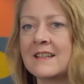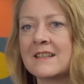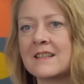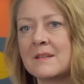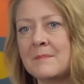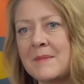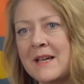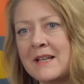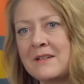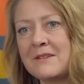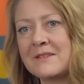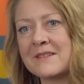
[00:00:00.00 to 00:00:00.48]
the
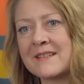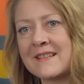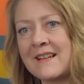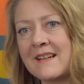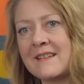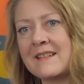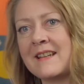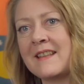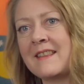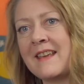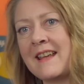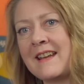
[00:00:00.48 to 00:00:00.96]
Mail on
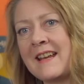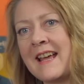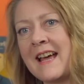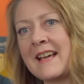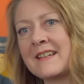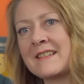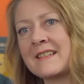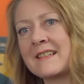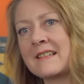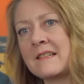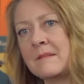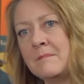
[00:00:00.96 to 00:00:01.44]
Sunday then
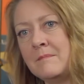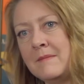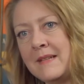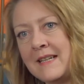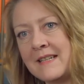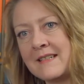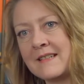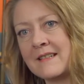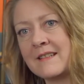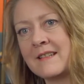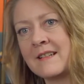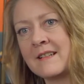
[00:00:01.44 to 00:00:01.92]
had to
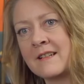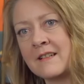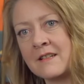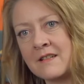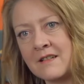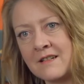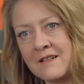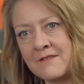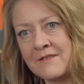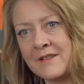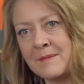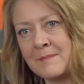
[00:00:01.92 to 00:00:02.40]
submit the
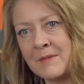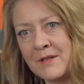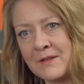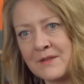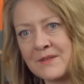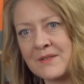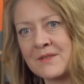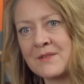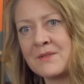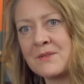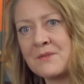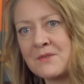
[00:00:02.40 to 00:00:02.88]
Gaddafi
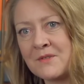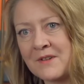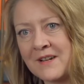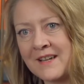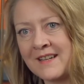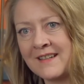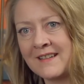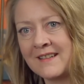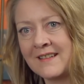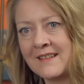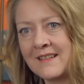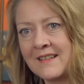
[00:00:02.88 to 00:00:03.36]
plot
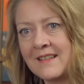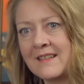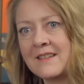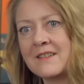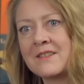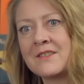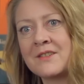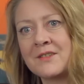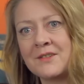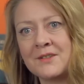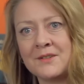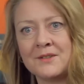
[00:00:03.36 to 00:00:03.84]
story
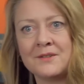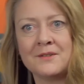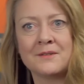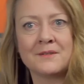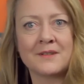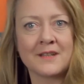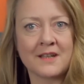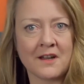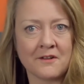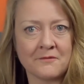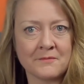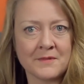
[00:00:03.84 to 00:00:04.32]
to
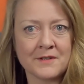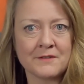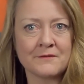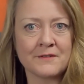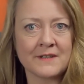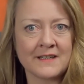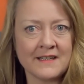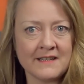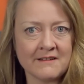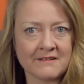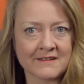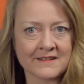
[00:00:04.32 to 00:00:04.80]
the government
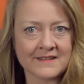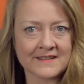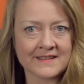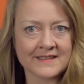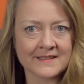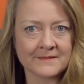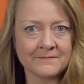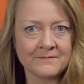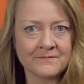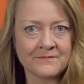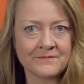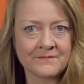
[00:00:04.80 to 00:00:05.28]
for
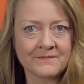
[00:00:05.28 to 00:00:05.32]
clearance.